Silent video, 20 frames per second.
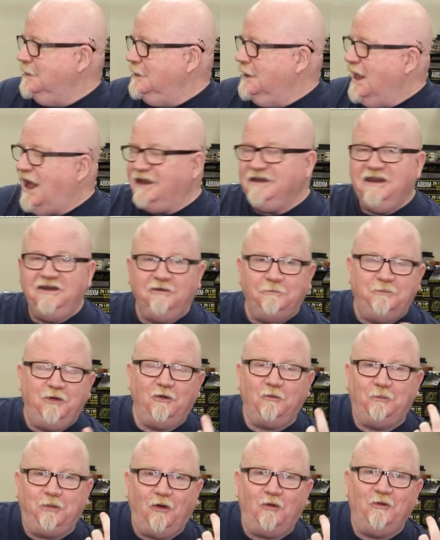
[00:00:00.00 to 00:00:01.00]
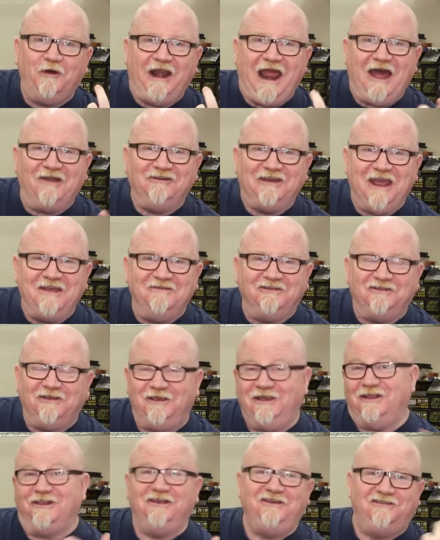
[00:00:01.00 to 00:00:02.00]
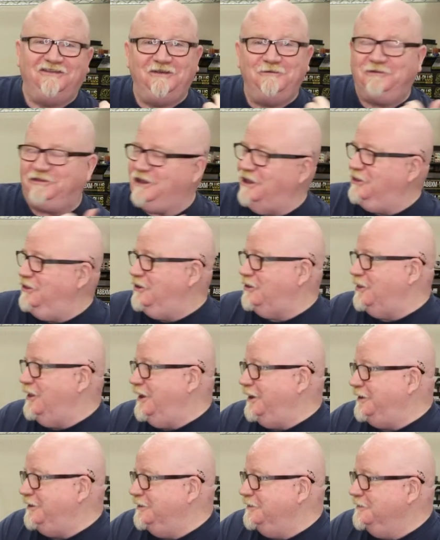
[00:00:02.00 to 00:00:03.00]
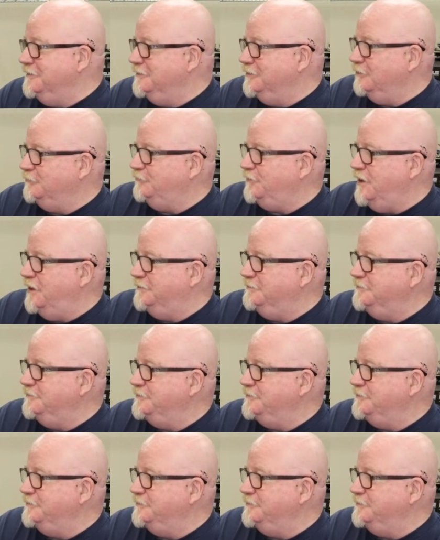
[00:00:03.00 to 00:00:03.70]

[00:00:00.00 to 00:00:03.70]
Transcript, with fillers: I need to pull, pull one out, David, so you at least see what they look like. They're fun.